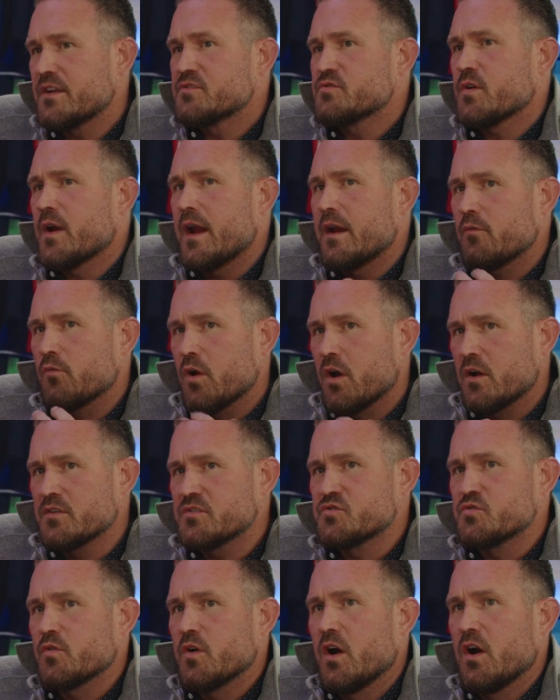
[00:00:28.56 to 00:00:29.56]
is right, yeah. Wrong
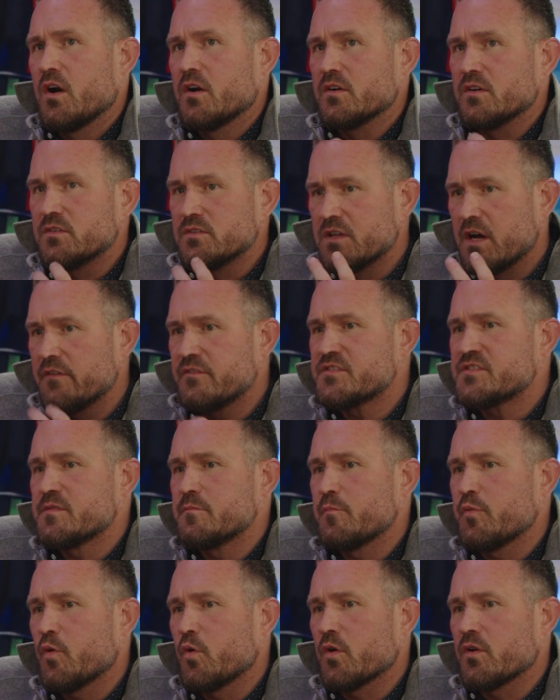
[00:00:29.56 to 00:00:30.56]
is wrong. Love is
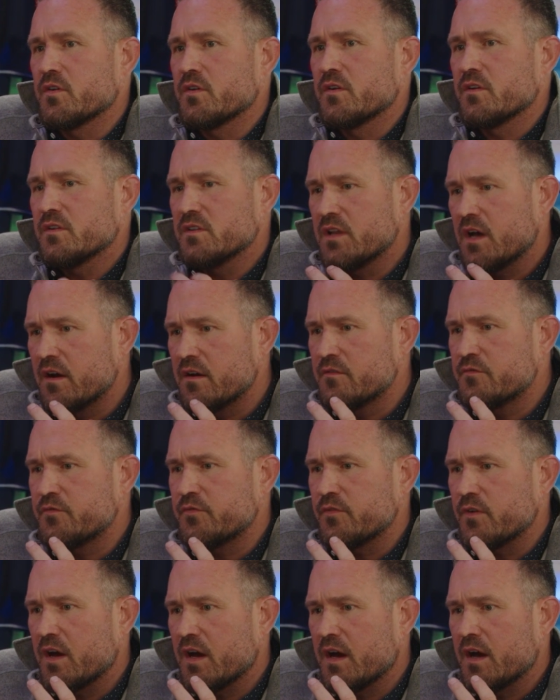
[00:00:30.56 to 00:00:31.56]
important.
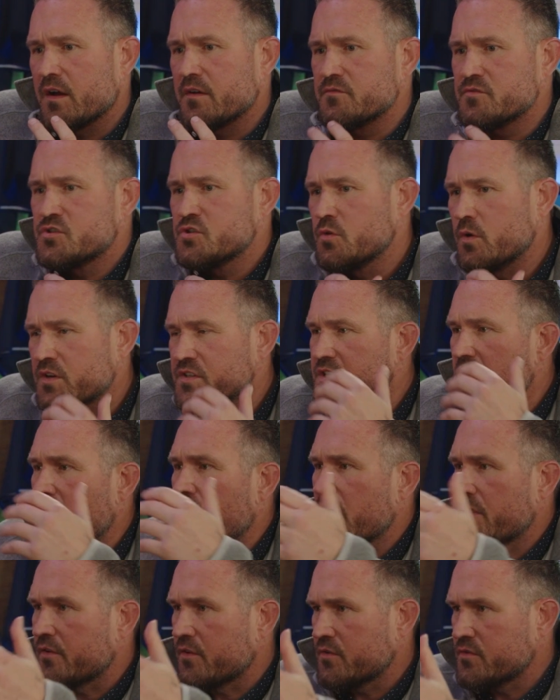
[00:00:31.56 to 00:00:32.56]
Love, do unto
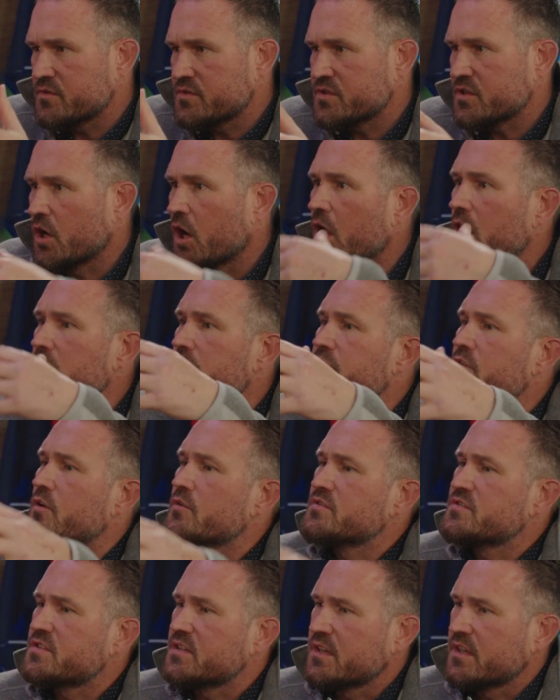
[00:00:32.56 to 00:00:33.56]
others. As all of wanna,
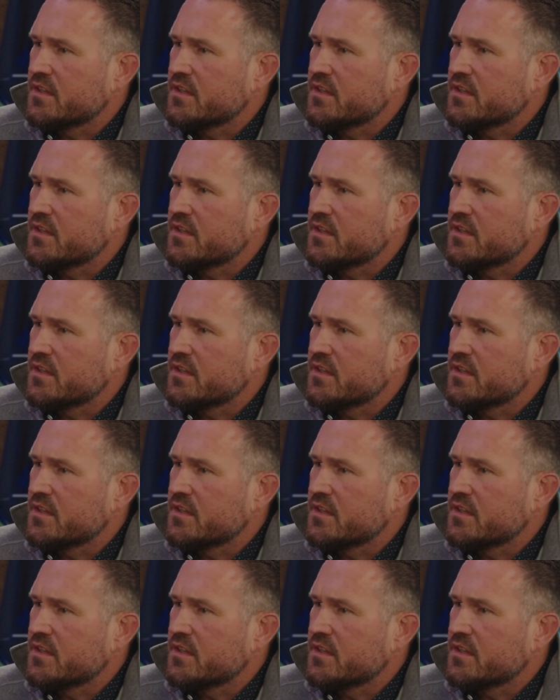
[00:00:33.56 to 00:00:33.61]
those things.